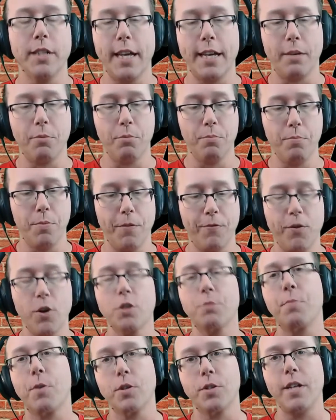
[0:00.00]
like the
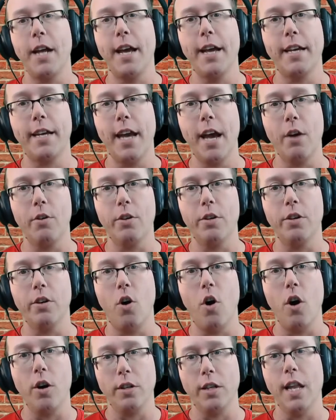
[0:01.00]
first person I encountered
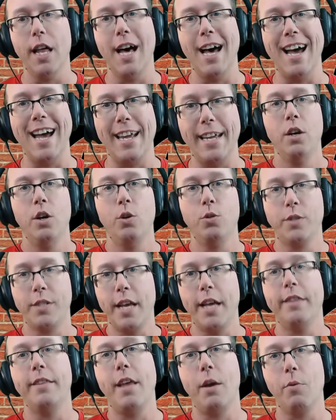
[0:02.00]
online who
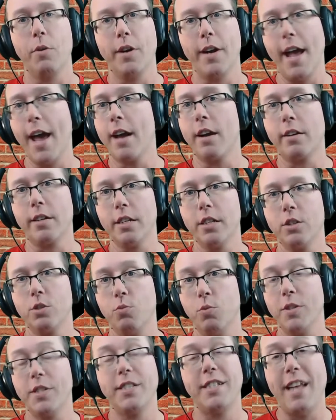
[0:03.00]
said they were an anarchist
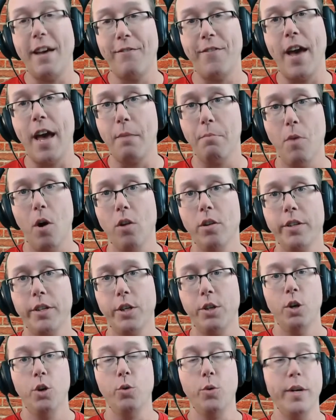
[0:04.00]
was Stefan Molyneux,
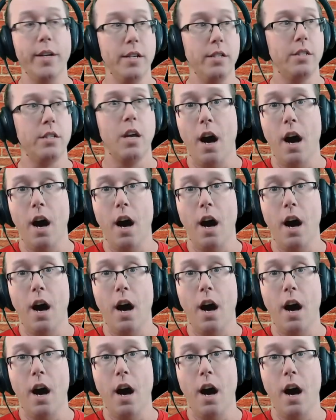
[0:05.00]
who is